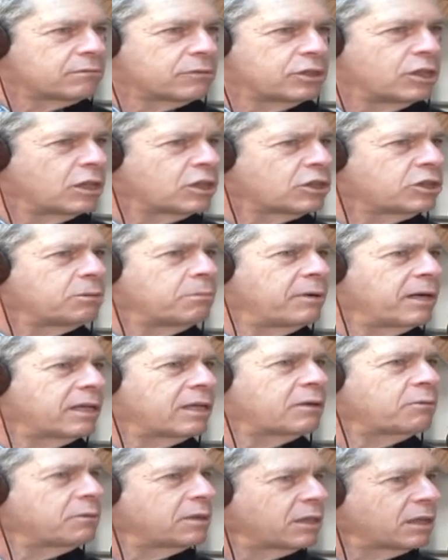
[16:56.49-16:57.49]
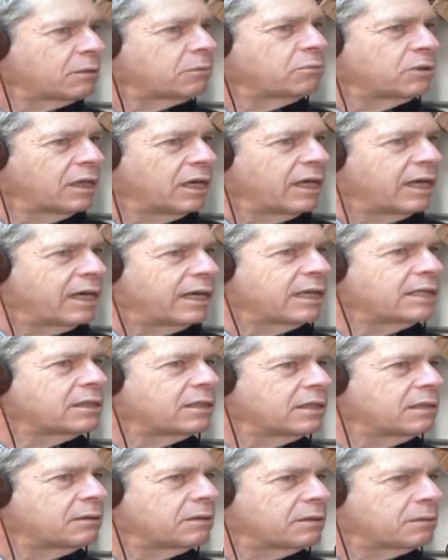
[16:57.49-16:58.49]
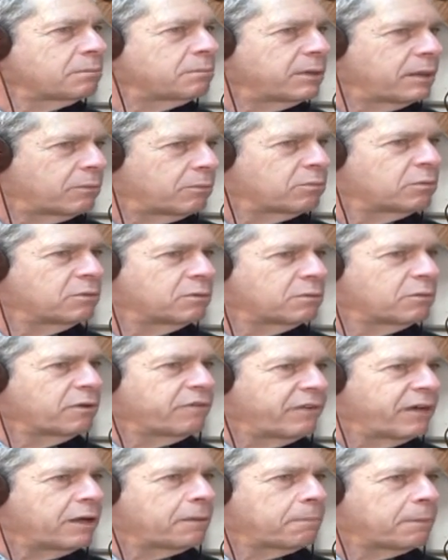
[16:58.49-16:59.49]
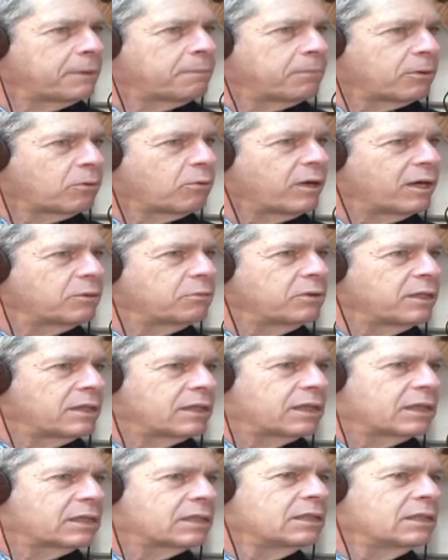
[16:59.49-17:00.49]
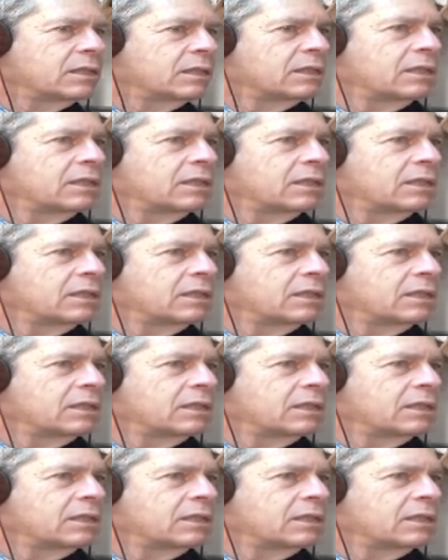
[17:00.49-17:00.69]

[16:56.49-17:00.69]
chunks of money. We had, but we found people quite willing